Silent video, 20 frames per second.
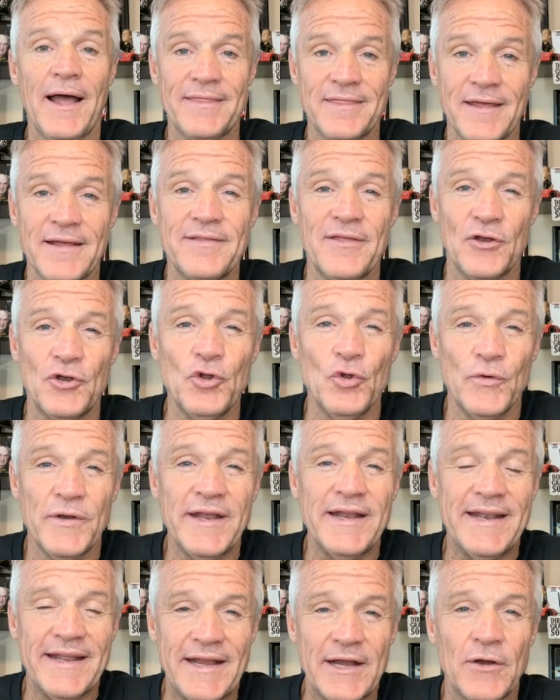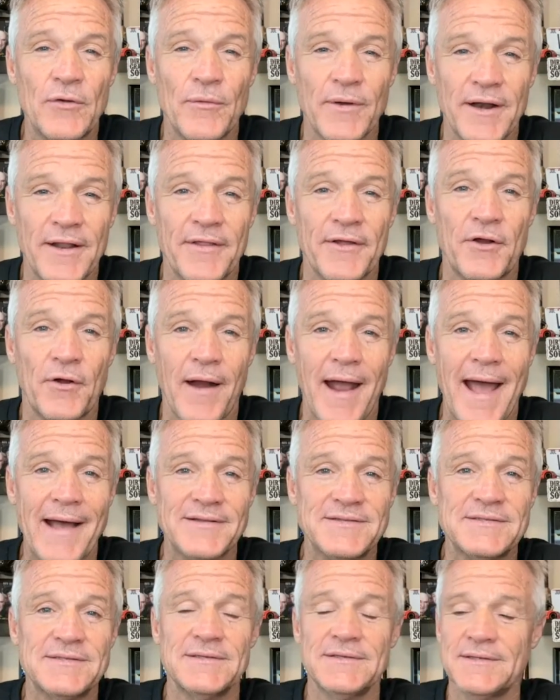I think they do need to get rid of the
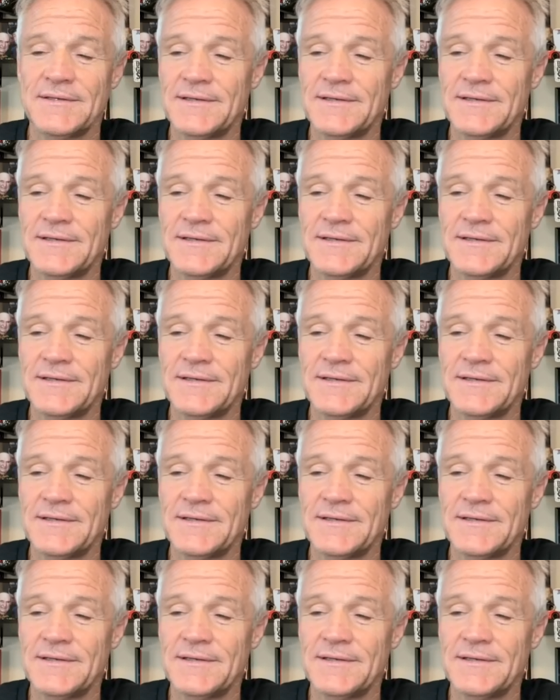grass.